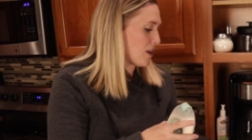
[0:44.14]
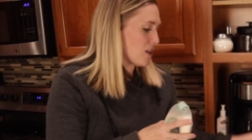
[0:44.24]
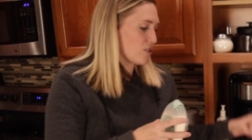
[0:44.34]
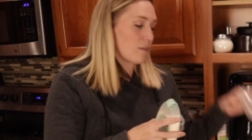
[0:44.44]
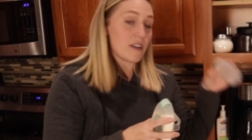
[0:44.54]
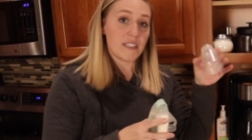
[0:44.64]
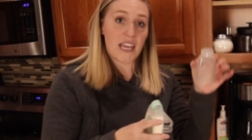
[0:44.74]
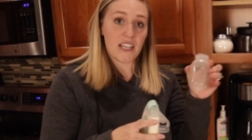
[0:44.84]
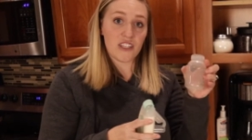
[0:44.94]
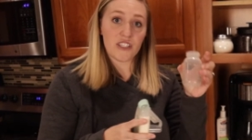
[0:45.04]
So I'm going to
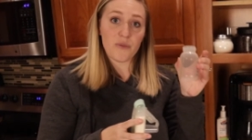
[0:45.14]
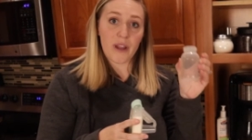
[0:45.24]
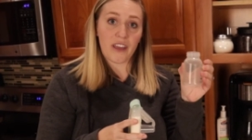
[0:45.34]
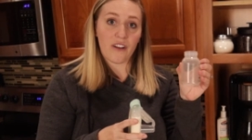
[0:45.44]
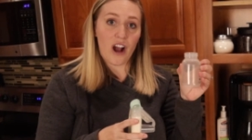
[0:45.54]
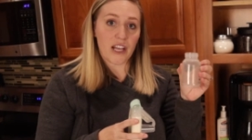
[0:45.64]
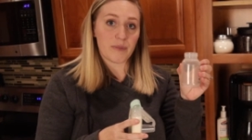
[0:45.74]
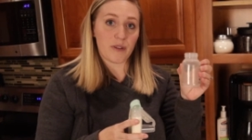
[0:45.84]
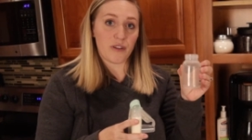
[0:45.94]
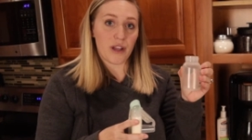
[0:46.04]
take just a regular
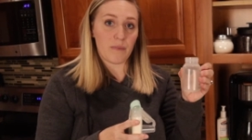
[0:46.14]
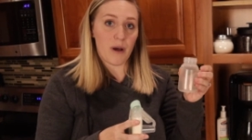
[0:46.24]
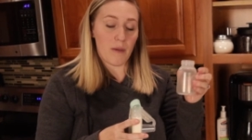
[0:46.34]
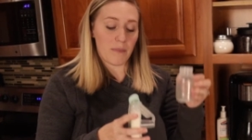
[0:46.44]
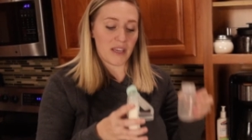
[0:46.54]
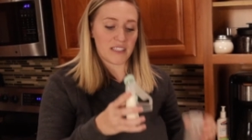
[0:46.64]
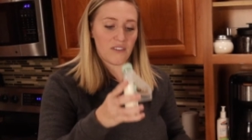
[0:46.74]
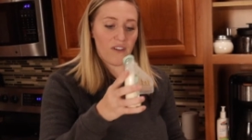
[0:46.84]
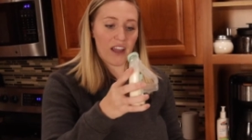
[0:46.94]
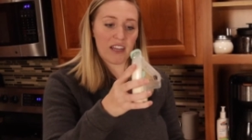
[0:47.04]
hospital grade pump because I
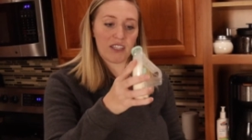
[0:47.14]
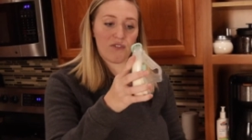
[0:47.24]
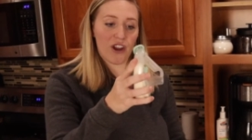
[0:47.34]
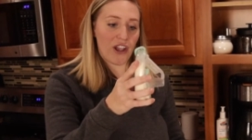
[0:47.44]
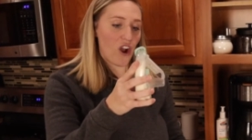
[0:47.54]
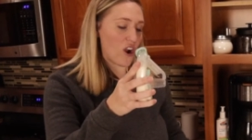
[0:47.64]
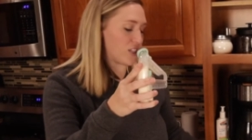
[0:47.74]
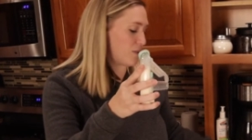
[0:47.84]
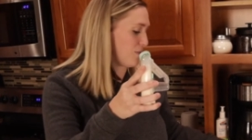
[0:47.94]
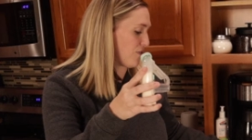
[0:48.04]
find it's very
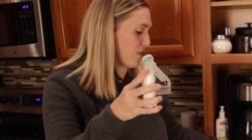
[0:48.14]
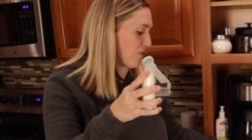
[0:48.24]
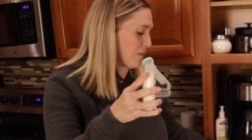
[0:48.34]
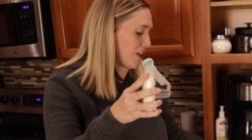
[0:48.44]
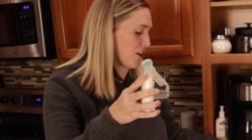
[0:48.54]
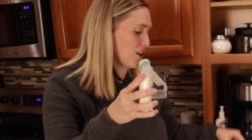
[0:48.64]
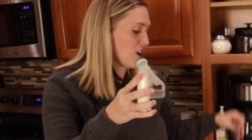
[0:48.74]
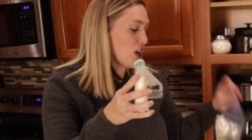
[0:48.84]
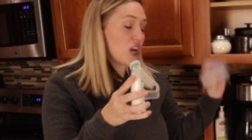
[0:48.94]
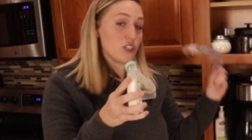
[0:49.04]
hard to move it from here
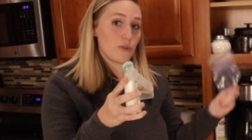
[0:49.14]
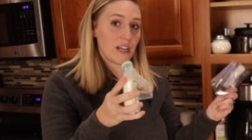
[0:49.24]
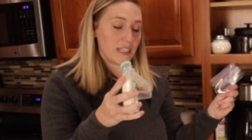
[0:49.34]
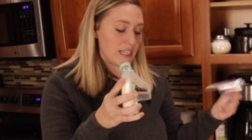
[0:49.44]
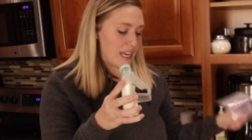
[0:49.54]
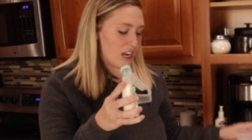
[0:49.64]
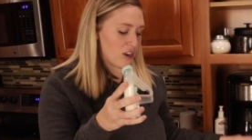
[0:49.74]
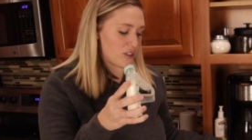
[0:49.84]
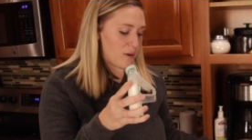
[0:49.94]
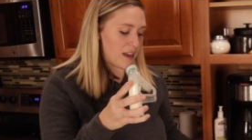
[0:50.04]
directly to
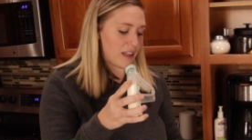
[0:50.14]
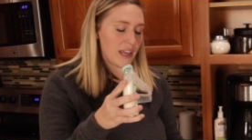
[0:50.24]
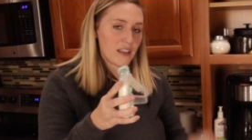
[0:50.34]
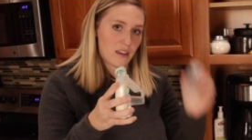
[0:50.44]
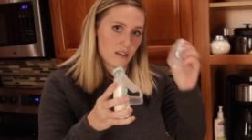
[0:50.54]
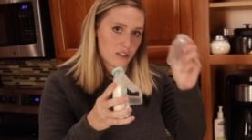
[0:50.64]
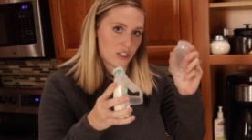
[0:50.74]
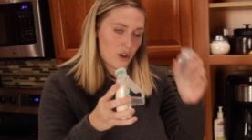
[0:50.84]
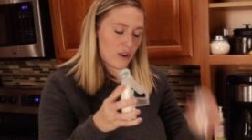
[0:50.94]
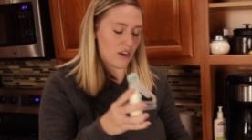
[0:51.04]
here. So I like
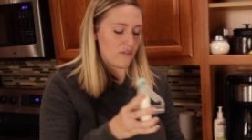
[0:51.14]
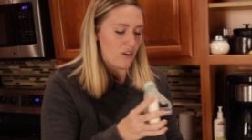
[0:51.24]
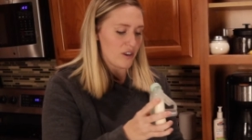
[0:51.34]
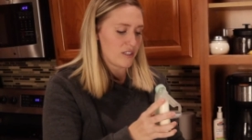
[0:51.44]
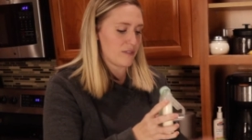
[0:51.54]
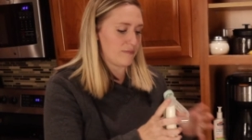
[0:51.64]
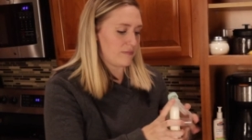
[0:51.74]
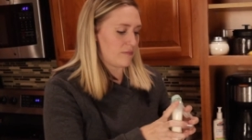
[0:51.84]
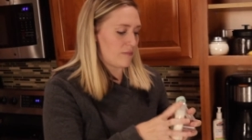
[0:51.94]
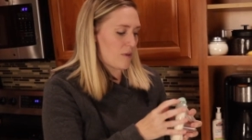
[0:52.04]
to go here first.
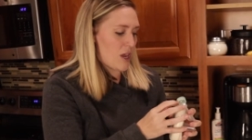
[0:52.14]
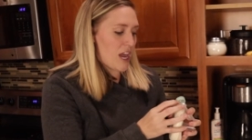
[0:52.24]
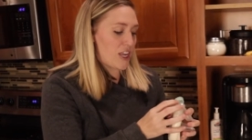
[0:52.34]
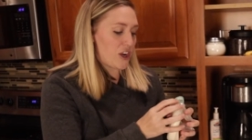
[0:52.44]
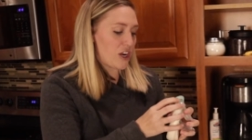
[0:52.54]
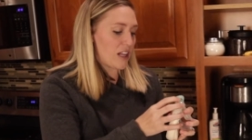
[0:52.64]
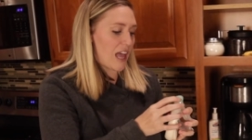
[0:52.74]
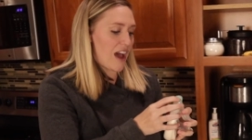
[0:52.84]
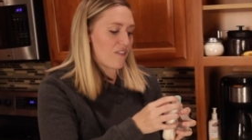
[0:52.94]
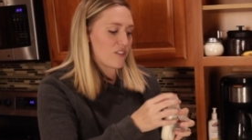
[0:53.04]
And you're gonna
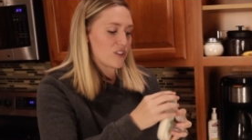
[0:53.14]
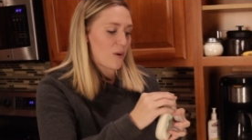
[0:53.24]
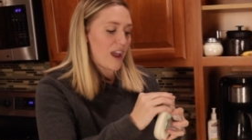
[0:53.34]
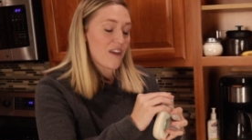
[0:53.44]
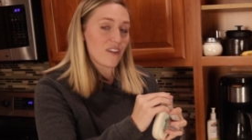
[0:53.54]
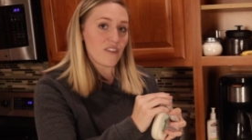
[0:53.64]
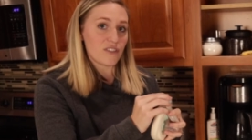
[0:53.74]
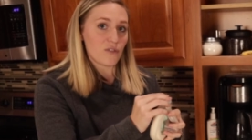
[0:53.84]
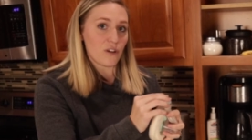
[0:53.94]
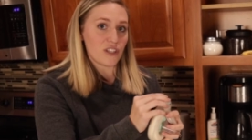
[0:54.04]
laugh. So I have enough
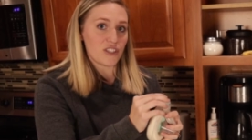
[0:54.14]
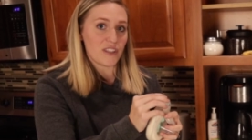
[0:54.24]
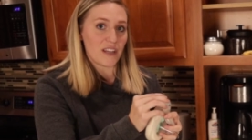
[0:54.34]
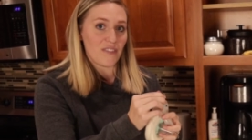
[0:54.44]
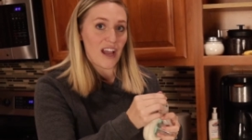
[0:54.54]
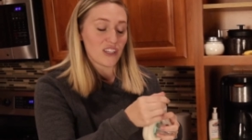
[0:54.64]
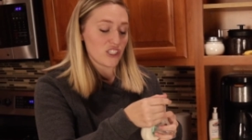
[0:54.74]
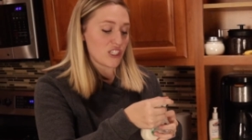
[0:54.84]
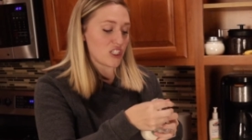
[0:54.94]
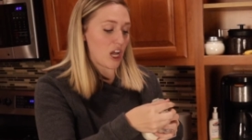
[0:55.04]
storage that I've
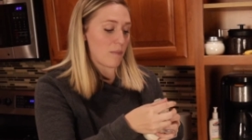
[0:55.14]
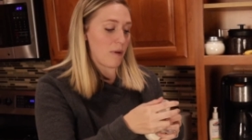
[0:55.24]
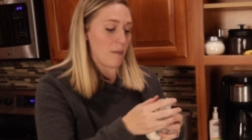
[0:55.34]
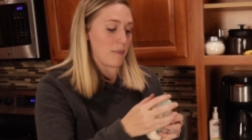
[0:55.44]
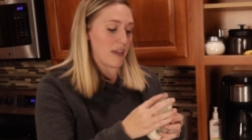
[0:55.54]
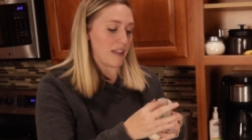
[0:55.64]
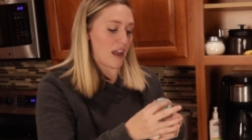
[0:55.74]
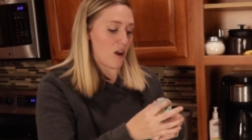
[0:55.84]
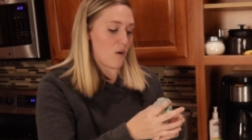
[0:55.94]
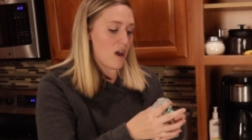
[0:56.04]
actually stopped pumping
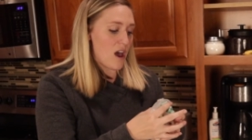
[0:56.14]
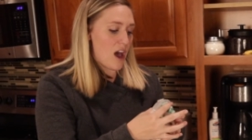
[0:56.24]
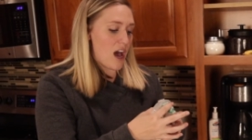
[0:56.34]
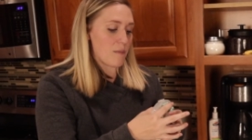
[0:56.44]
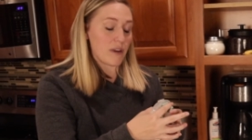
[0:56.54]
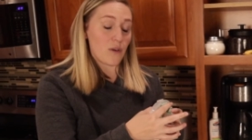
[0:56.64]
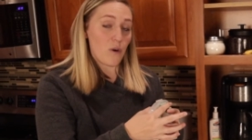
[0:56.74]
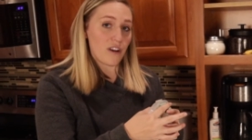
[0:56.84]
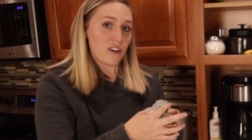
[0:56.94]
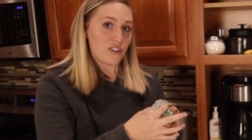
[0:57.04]
now, but I
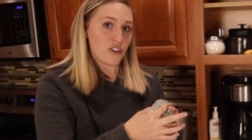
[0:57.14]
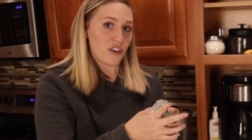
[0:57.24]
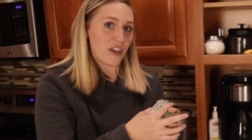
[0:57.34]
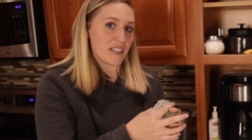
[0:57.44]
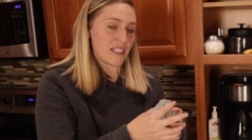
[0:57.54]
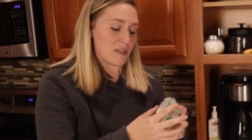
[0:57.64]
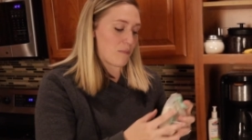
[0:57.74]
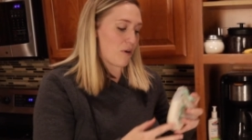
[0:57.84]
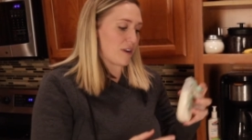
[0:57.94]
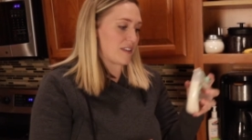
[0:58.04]
wanted to show you guys these
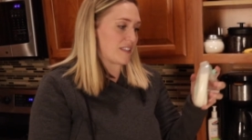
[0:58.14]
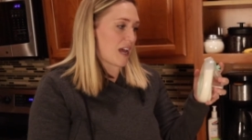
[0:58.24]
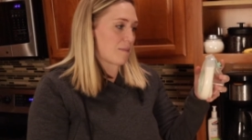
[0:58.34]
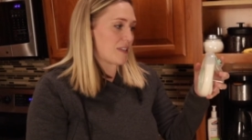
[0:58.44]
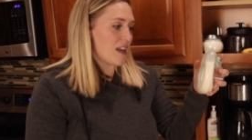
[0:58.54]
important steps.